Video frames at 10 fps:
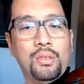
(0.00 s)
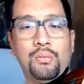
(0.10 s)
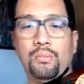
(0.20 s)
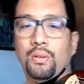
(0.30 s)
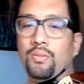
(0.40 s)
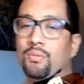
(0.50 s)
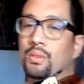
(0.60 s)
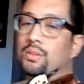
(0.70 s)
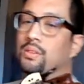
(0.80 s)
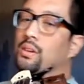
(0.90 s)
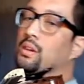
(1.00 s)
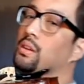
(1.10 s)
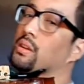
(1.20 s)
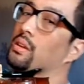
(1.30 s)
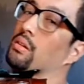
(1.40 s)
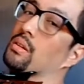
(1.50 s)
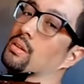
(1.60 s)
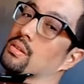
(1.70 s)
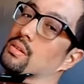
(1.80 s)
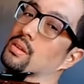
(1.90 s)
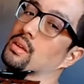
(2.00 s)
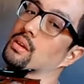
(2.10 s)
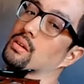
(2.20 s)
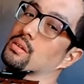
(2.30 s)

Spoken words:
but from this side you can see